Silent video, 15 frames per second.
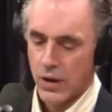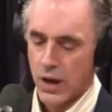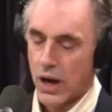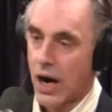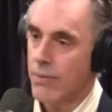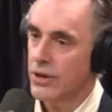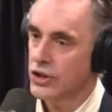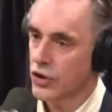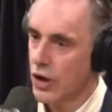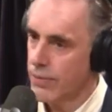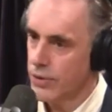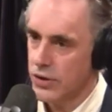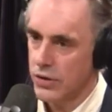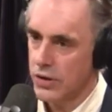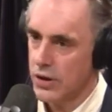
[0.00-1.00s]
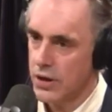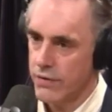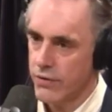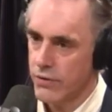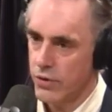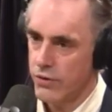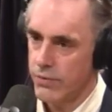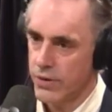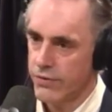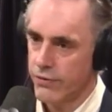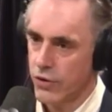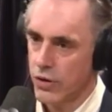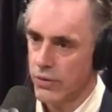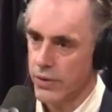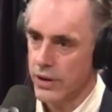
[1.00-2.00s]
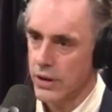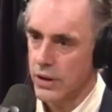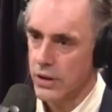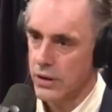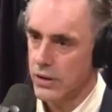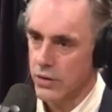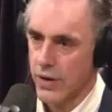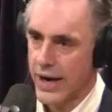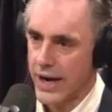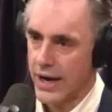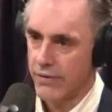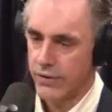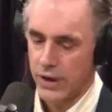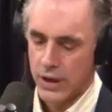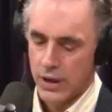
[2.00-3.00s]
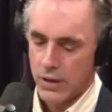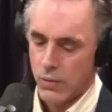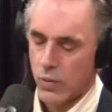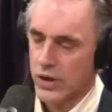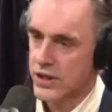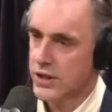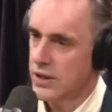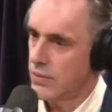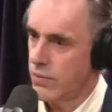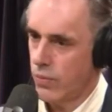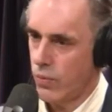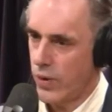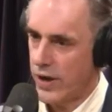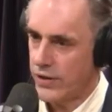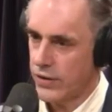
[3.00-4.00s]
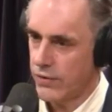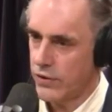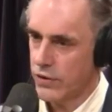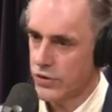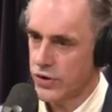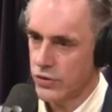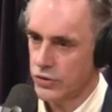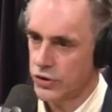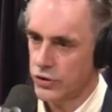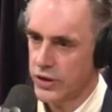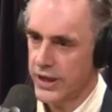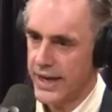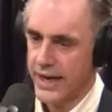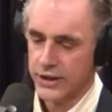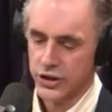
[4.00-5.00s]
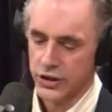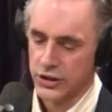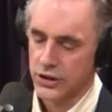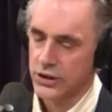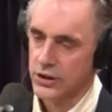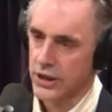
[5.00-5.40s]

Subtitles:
How much opportunity for movement forward do you have? What's the width of your social connections?